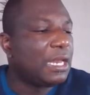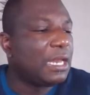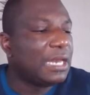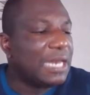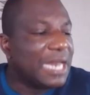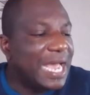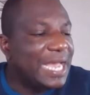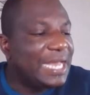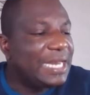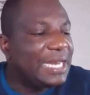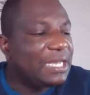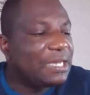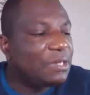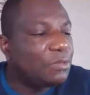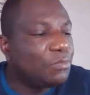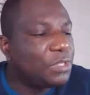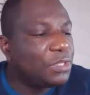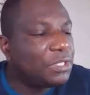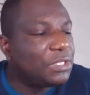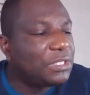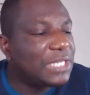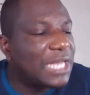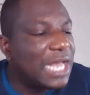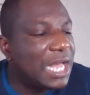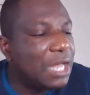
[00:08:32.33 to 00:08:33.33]
neither
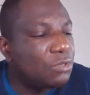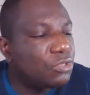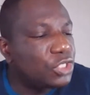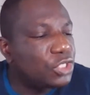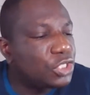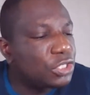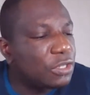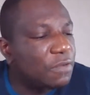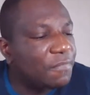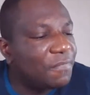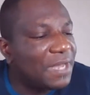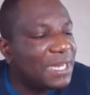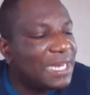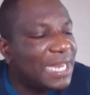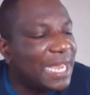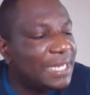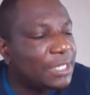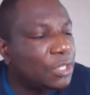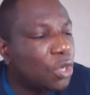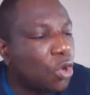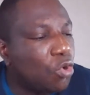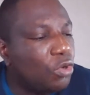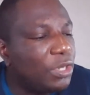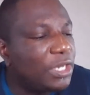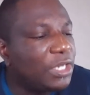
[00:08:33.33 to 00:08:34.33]
wilt thou suffer thine
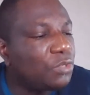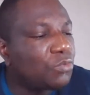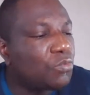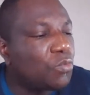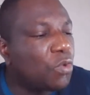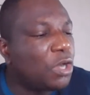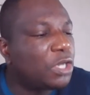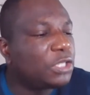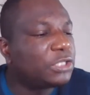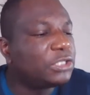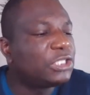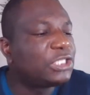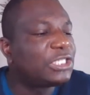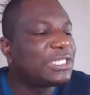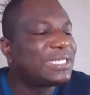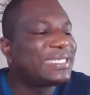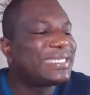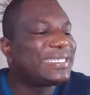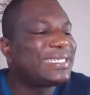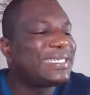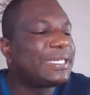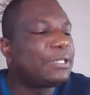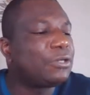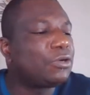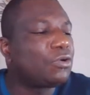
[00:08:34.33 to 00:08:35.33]
Holy One to
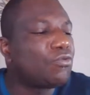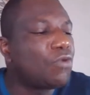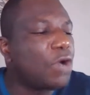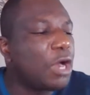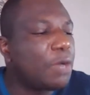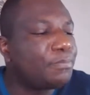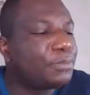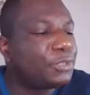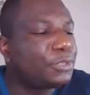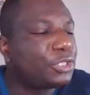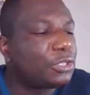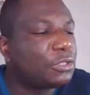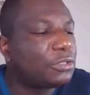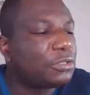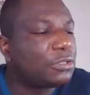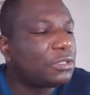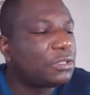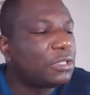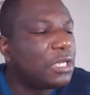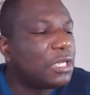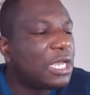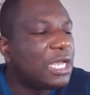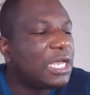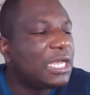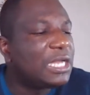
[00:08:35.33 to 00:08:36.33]
see corruption.
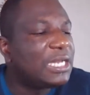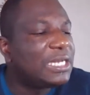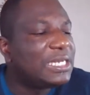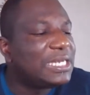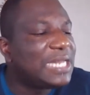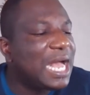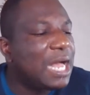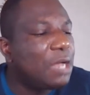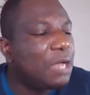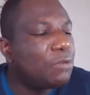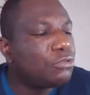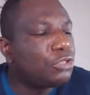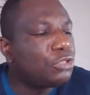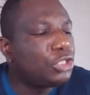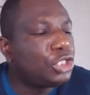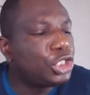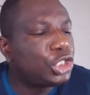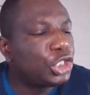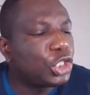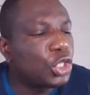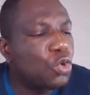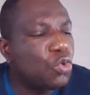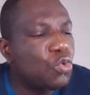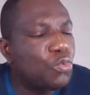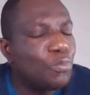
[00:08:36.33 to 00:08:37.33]
Thou wilt
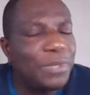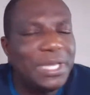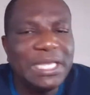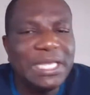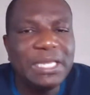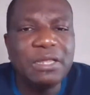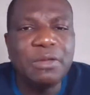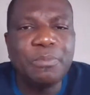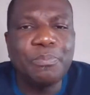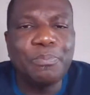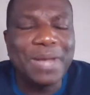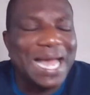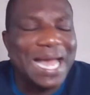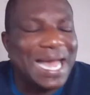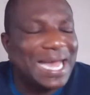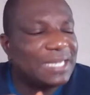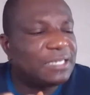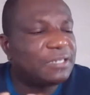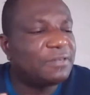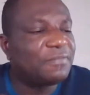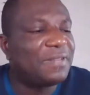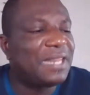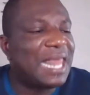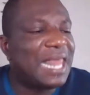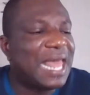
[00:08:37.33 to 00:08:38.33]
show me the
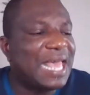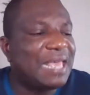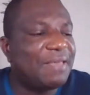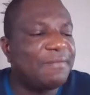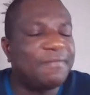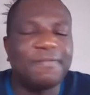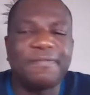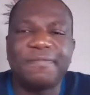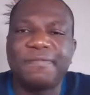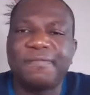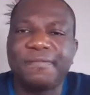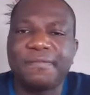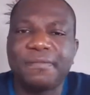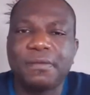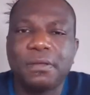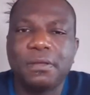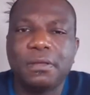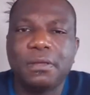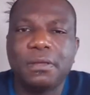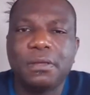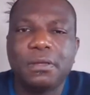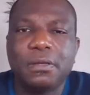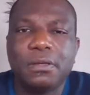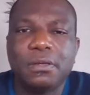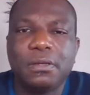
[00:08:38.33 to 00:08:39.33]
path of life.
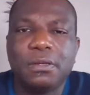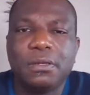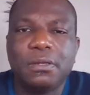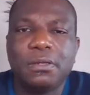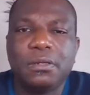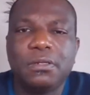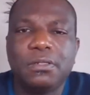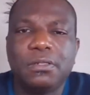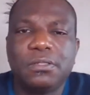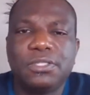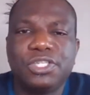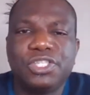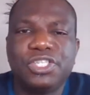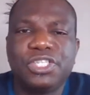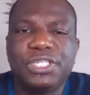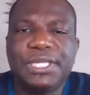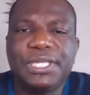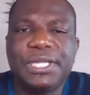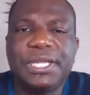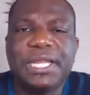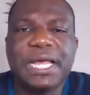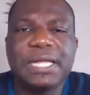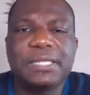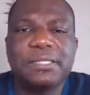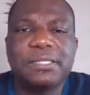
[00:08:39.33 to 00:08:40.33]
Do you
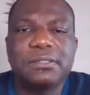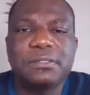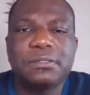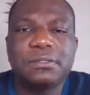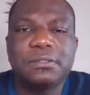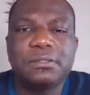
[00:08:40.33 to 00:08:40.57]
see that?